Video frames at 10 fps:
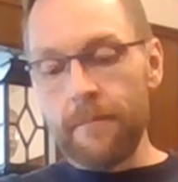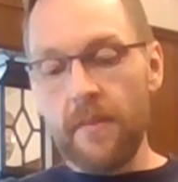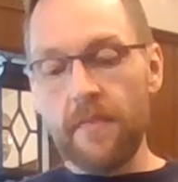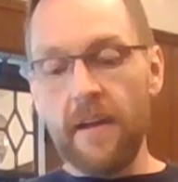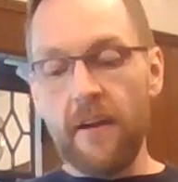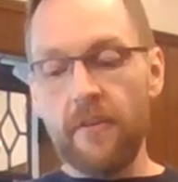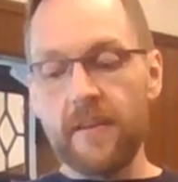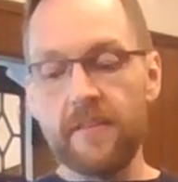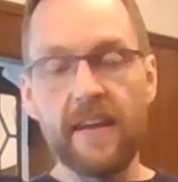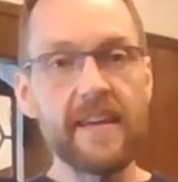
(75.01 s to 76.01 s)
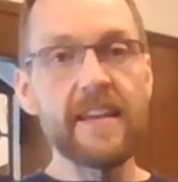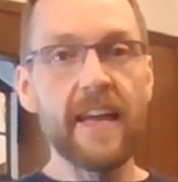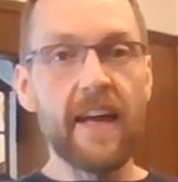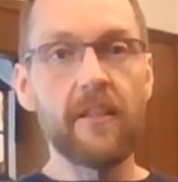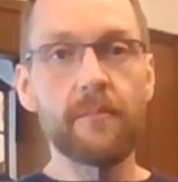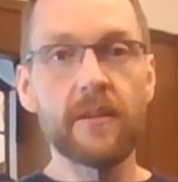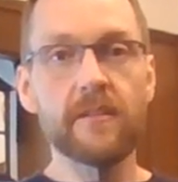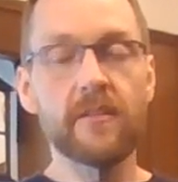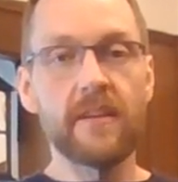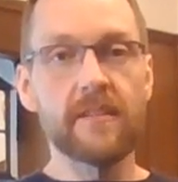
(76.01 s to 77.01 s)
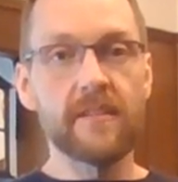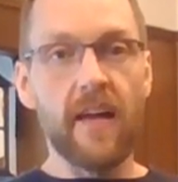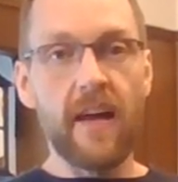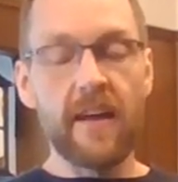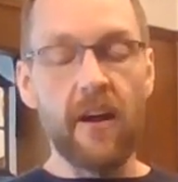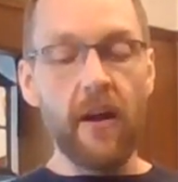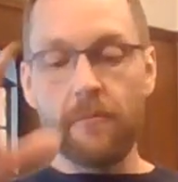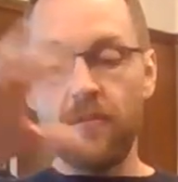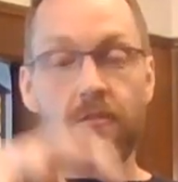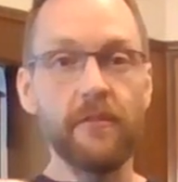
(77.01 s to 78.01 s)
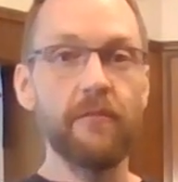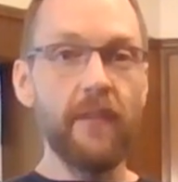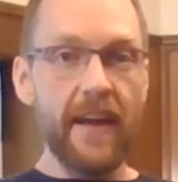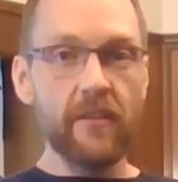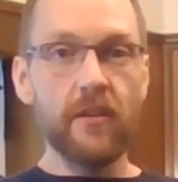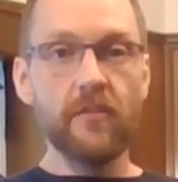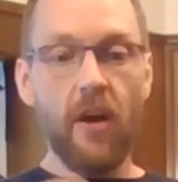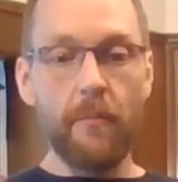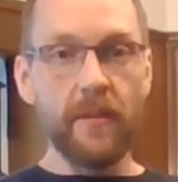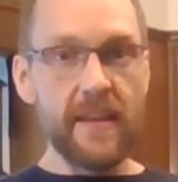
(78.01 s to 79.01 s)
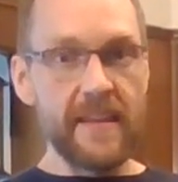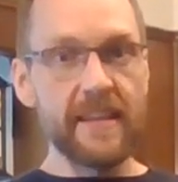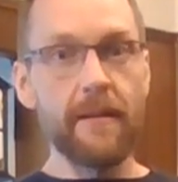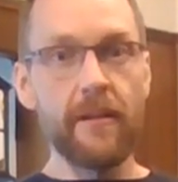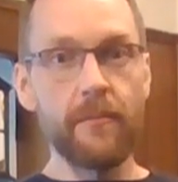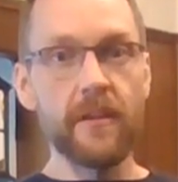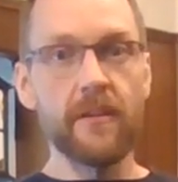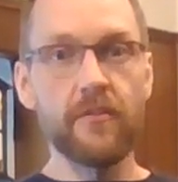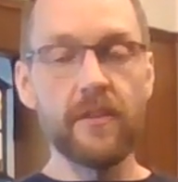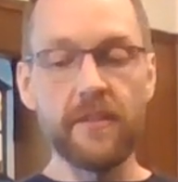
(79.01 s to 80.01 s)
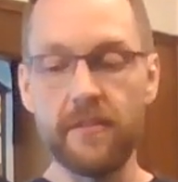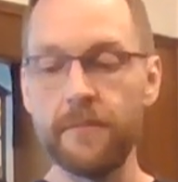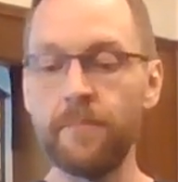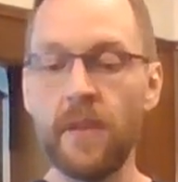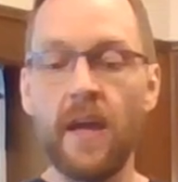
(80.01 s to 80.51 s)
There is a heating element inside, there's a fan on top and a heating element underneath it.